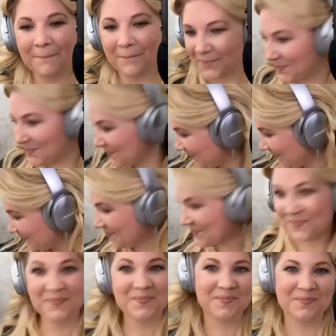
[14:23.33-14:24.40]

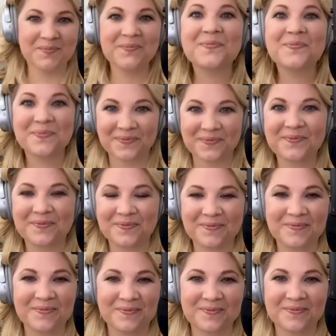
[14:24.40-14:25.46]

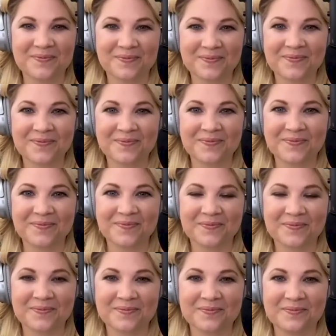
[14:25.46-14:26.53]

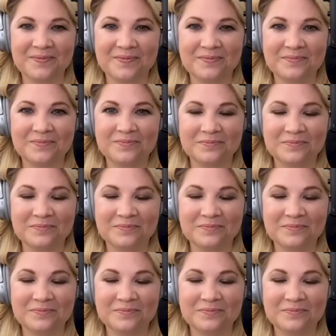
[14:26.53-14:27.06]
This person isn't speaking.